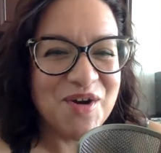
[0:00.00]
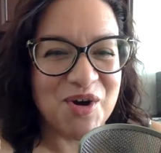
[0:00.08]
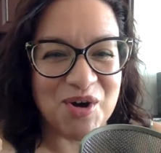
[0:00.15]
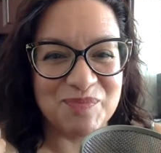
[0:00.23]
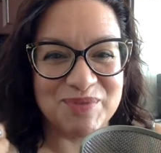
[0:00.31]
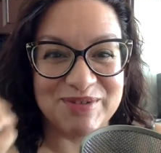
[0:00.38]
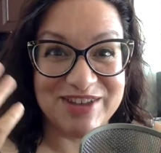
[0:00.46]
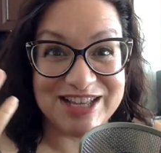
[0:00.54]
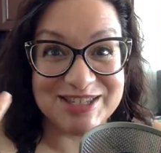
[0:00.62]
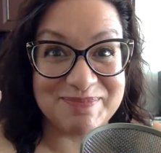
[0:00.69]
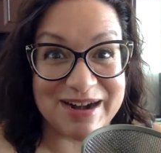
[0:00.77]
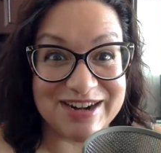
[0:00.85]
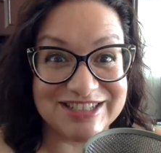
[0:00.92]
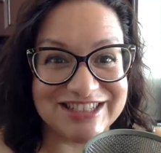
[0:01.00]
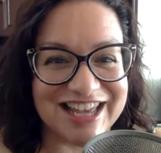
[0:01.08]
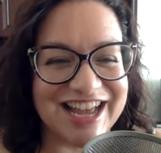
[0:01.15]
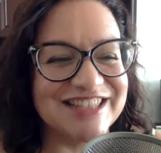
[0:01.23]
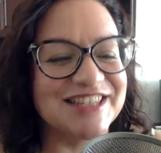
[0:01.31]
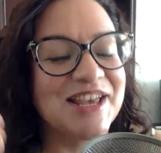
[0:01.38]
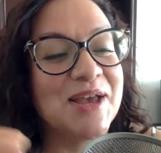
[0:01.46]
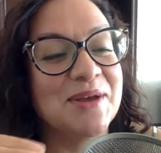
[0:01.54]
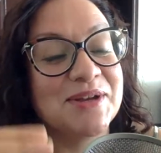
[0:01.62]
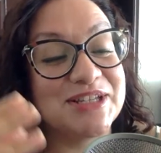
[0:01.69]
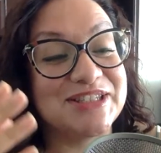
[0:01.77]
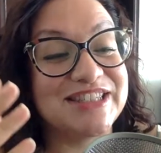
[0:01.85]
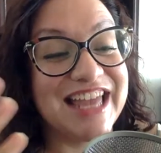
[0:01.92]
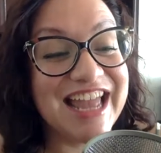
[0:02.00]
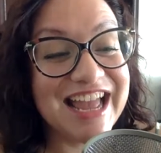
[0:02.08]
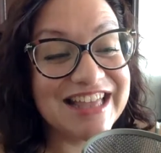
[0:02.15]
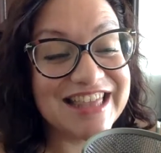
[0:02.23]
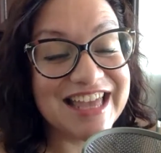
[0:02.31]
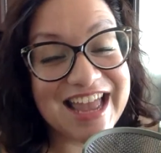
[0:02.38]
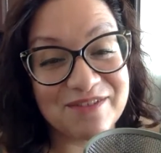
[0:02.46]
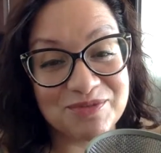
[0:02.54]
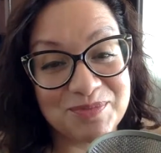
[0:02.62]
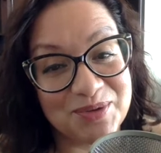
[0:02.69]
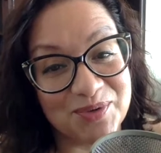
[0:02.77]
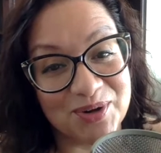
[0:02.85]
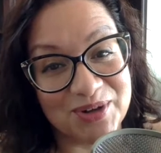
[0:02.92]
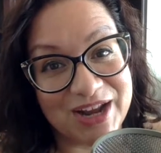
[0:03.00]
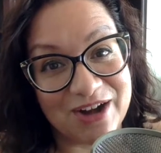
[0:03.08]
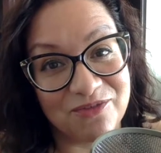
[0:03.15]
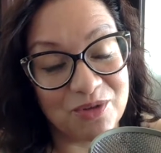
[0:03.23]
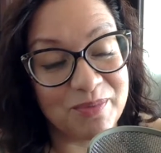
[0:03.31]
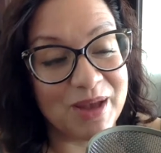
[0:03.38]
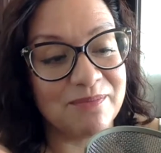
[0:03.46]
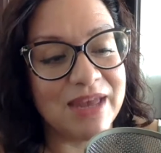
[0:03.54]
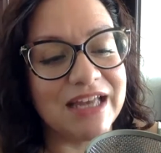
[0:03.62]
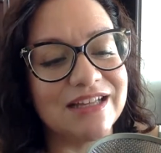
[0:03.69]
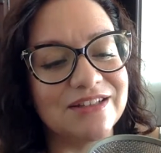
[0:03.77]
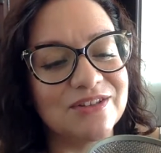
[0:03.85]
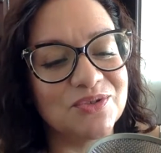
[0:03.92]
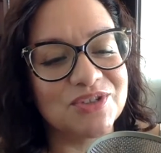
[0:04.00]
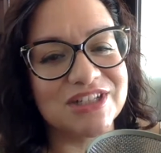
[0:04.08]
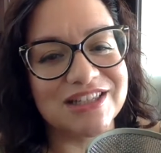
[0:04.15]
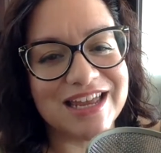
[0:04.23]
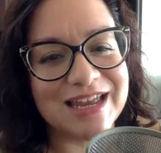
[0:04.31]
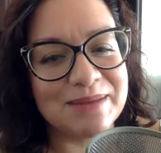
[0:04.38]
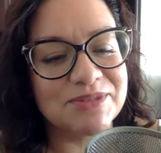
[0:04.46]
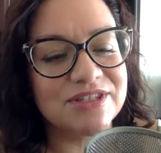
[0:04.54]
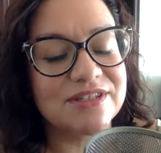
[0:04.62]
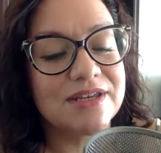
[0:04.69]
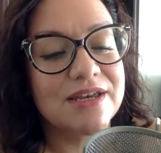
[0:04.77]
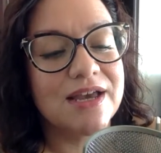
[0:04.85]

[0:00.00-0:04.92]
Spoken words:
or prevents parasites, because they have to be real careful about making those claims.